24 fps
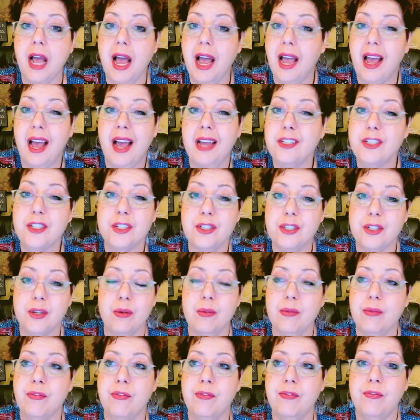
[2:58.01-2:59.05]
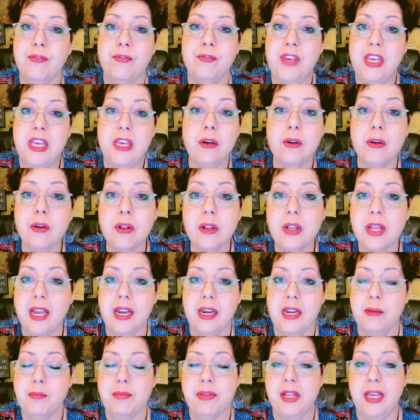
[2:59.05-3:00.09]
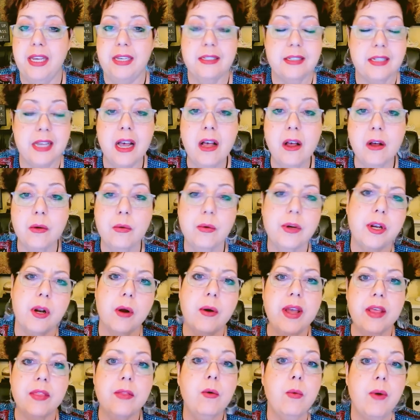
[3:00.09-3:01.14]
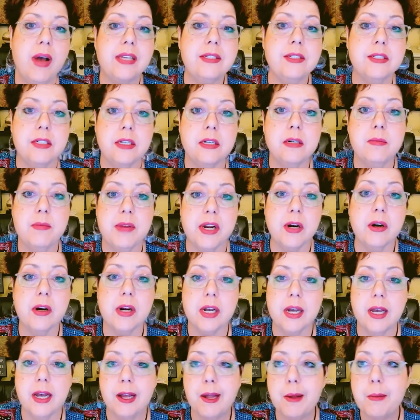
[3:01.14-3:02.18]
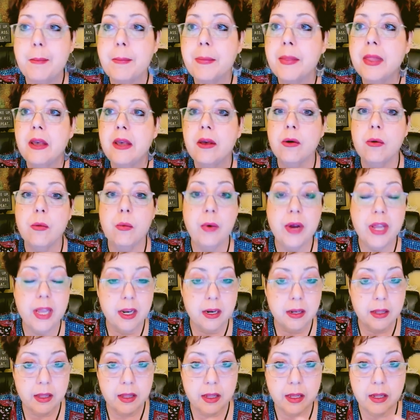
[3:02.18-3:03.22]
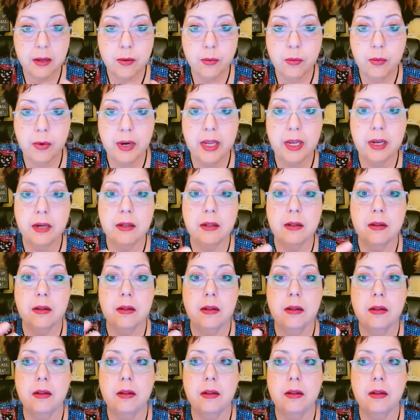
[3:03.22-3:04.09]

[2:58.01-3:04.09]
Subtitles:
I just don't feel any place else, you know, in the West, in America, when the